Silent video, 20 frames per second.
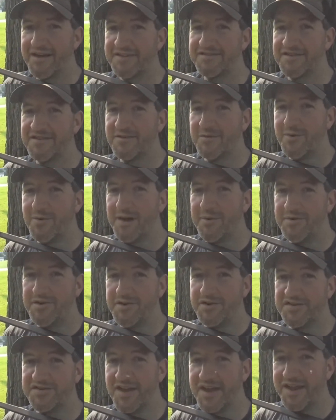and gets in the way
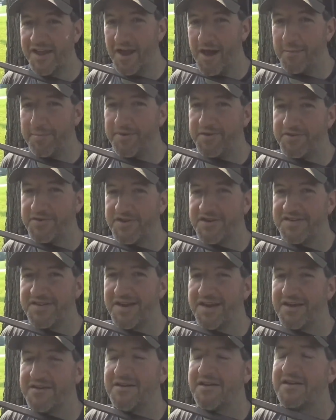when you're setting up the tree
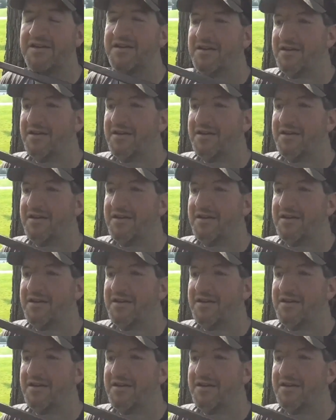stand.